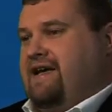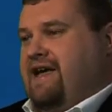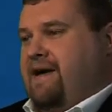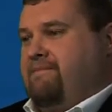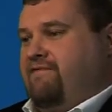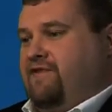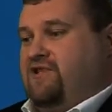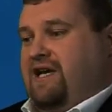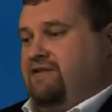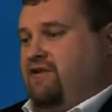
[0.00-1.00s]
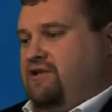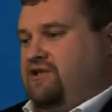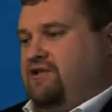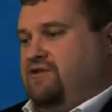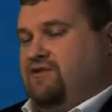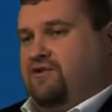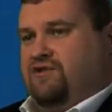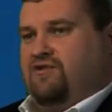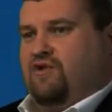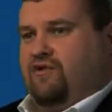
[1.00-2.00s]
um, for technologies such as
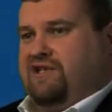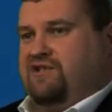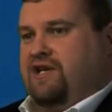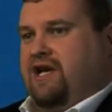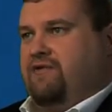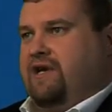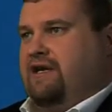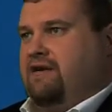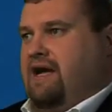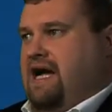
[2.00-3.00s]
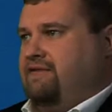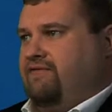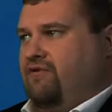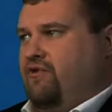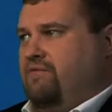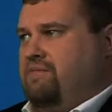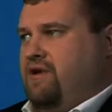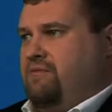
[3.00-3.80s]
storage tiering and for